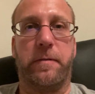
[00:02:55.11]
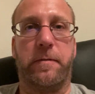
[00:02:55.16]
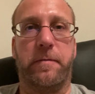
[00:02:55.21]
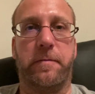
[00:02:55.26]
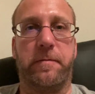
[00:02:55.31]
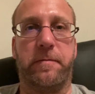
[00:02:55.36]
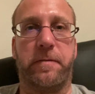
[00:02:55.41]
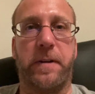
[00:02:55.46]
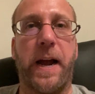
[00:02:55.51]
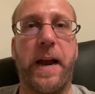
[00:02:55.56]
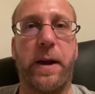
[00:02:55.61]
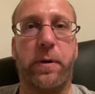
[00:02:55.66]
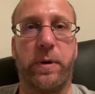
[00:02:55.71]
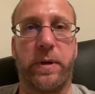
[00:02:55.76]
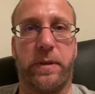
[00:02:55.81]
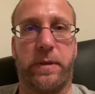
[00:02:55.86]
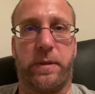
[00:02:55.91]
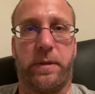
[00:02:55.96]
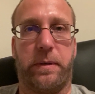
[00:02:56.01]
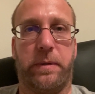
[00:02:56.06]

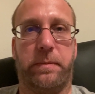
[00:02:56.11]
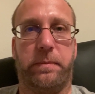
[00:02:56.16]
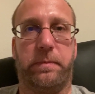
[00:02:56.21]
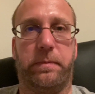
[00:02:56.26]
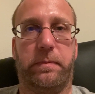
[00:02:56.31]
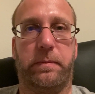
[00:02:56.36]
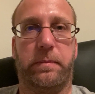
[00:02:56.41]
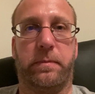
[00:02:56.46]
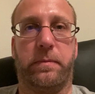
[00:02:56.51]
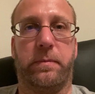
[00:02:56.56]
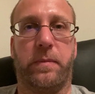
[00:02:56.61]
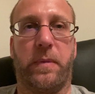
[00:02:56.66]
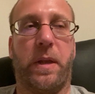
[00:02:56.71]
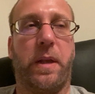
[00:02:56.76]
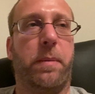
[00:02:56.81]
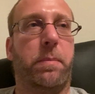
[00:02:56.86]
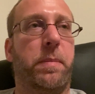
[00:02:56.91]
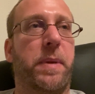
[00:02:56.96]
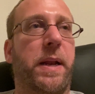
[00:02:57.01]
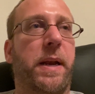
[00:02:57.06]
virus,
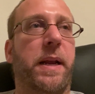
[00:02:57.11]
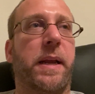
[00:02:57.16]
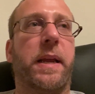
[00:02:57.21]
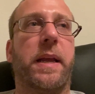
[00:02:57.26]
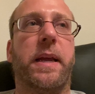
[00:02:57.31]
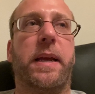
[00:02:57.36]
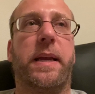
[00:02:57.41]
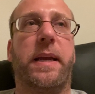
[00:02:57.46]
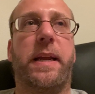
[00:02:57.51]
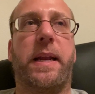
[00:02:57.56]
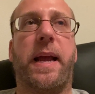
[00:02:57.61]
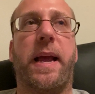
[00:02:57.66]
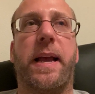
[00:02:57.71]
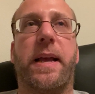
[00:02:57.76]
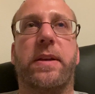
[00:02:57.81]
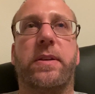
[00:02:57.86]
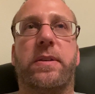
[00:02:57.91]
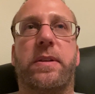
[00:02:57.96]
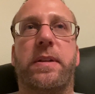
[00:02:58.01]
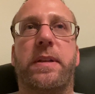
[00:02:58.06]
meaning it
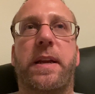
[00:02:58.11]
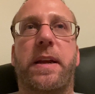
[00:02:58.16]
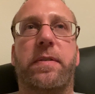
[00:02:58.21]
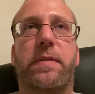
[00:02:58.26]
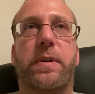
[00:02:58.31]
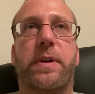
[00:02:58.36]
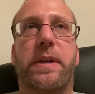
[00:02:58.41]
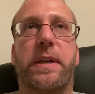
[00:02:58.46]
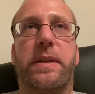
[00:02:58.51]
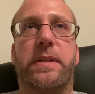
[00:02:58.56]
has never